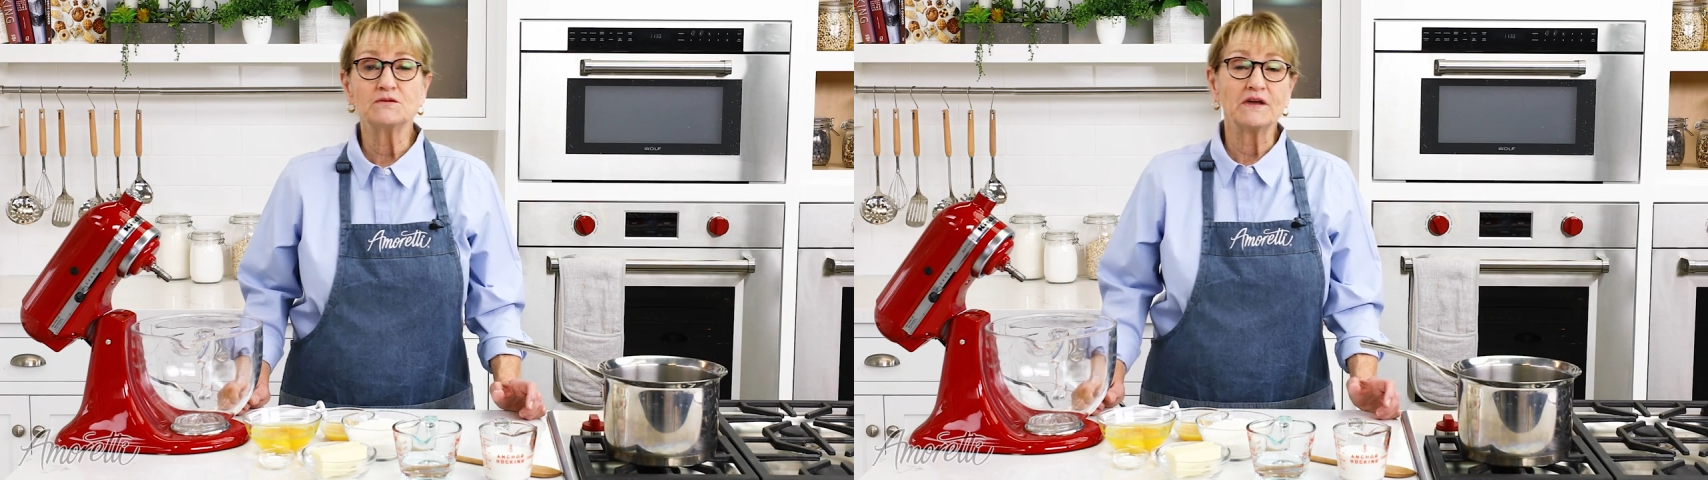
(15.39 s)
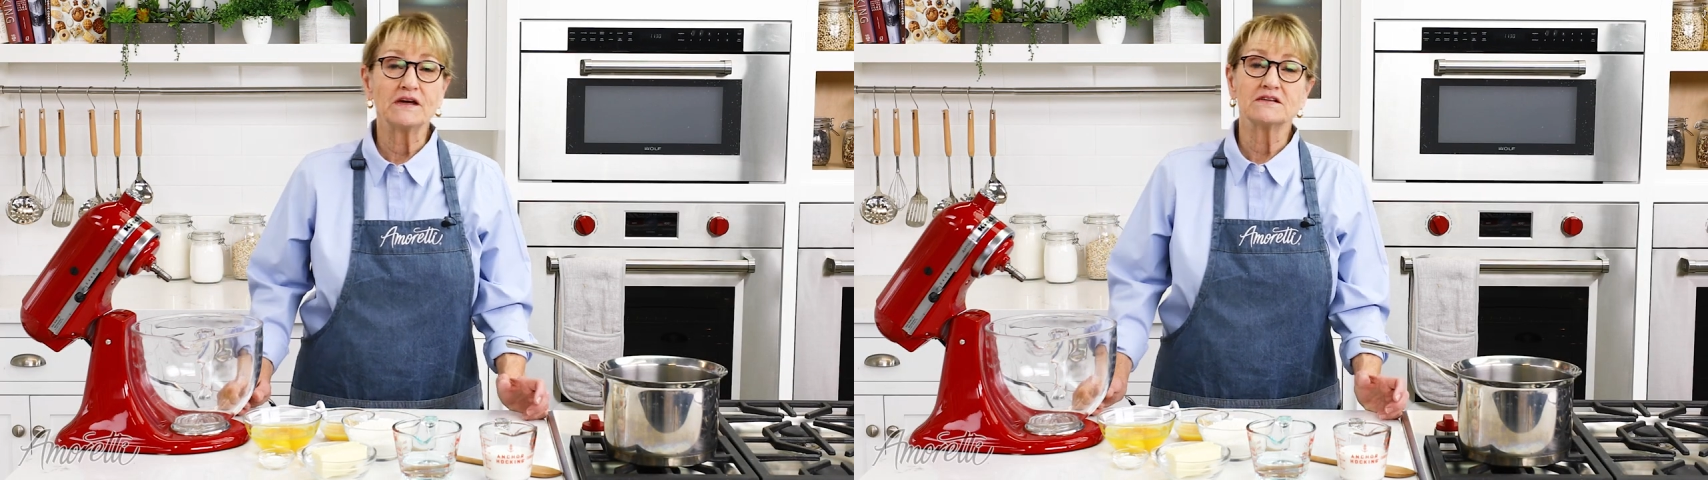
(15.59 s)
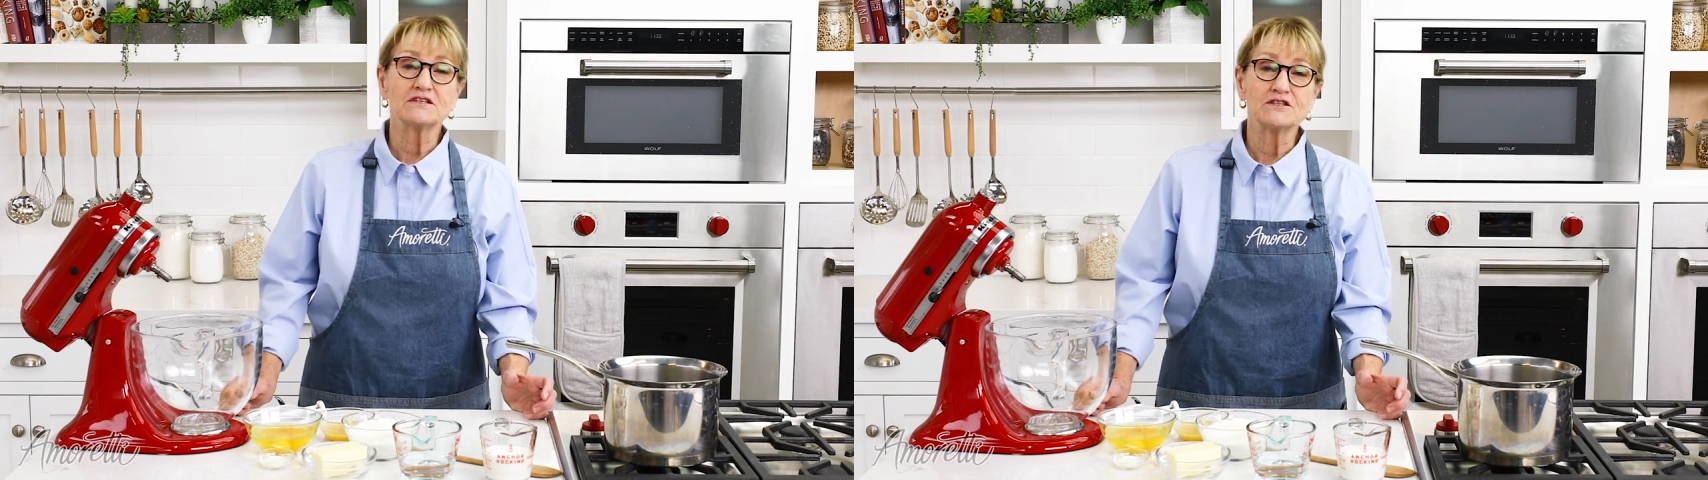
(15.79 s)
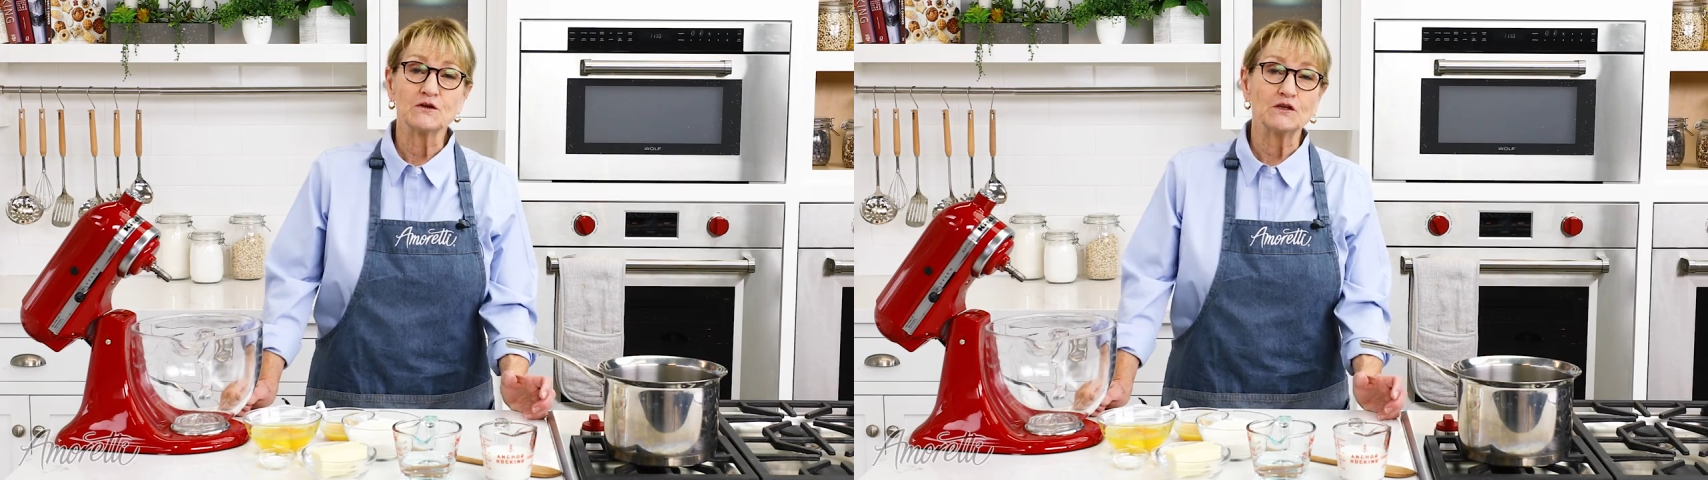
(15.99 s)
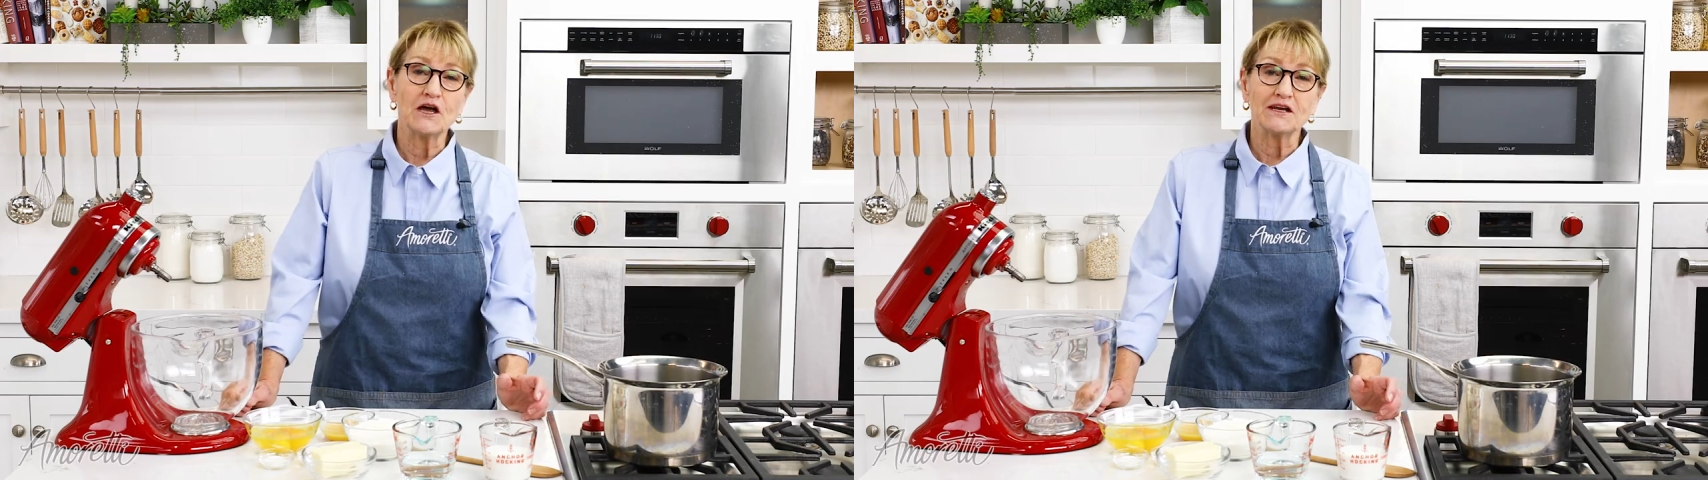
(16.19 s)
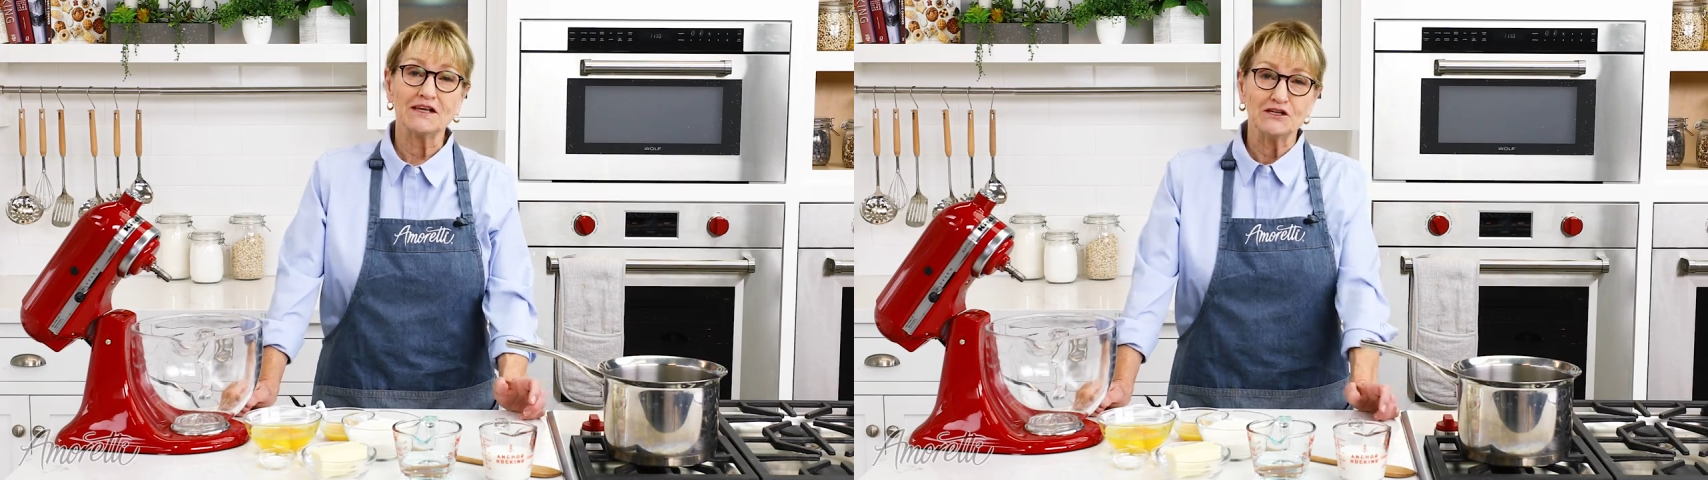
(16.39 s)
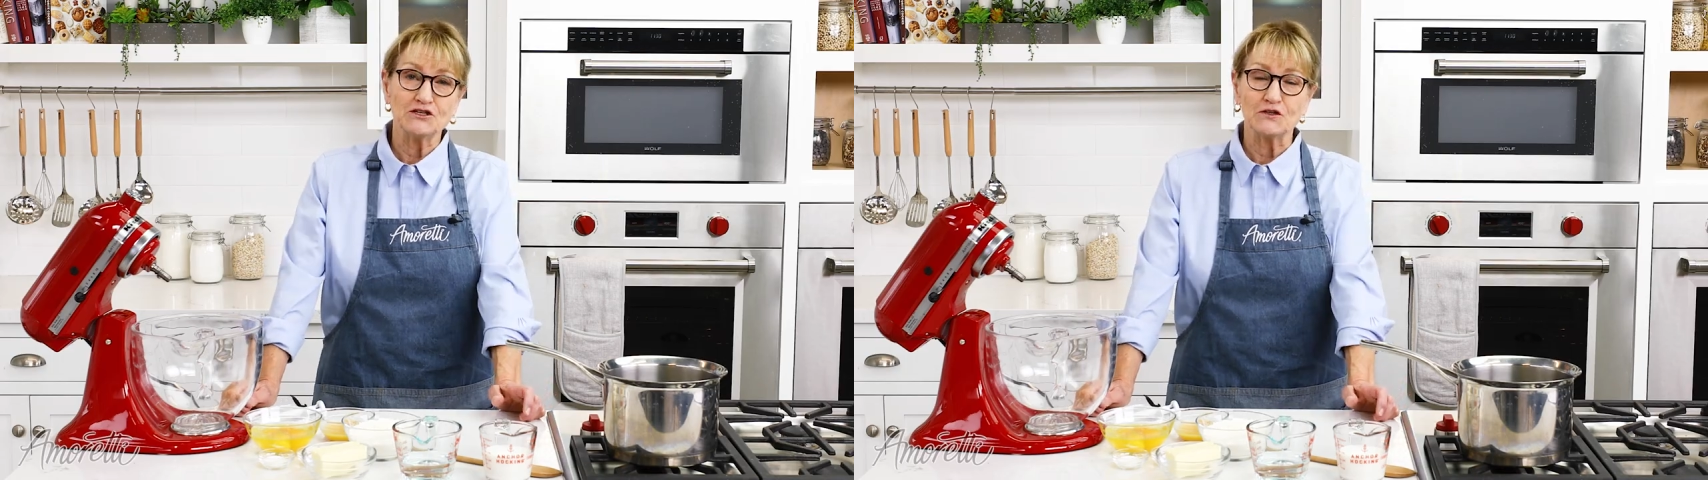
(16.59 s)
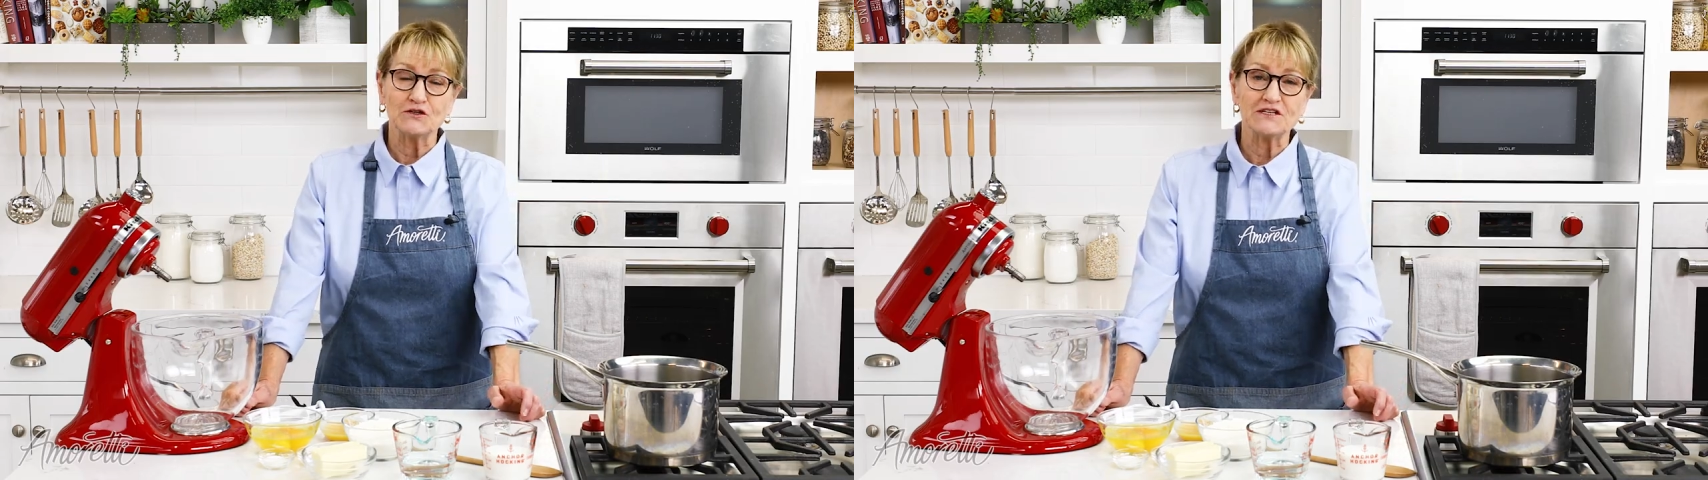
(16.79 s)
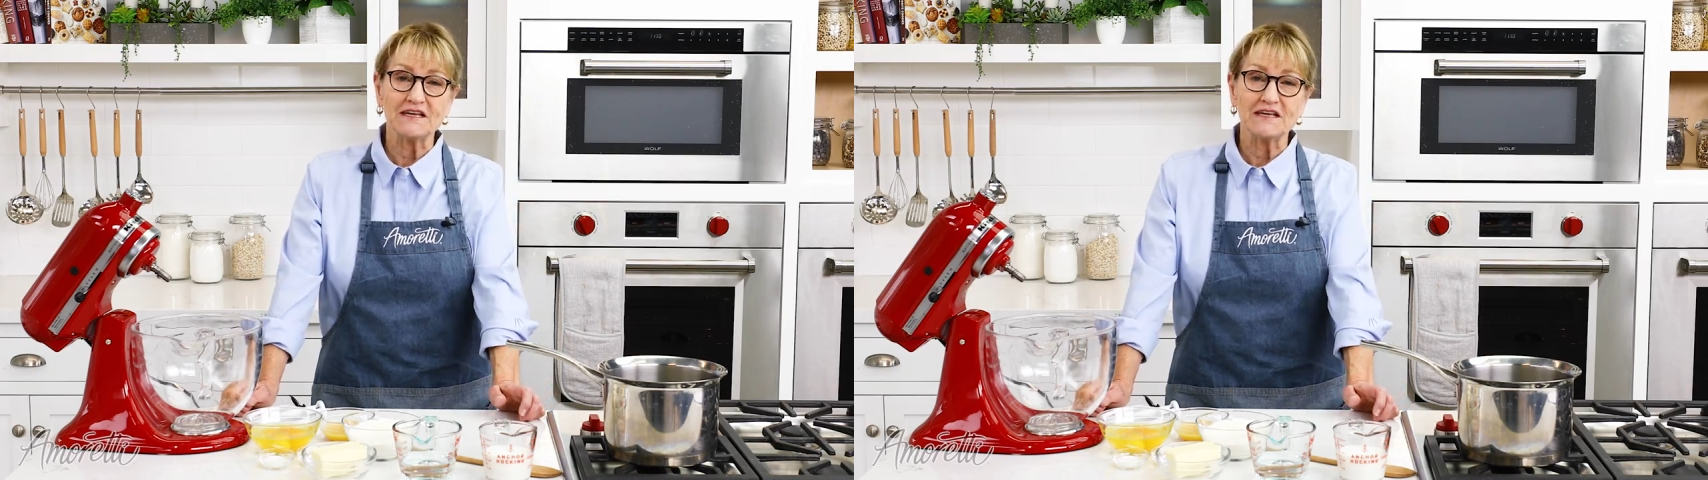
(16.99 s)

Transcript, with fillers: because they're a lot easier to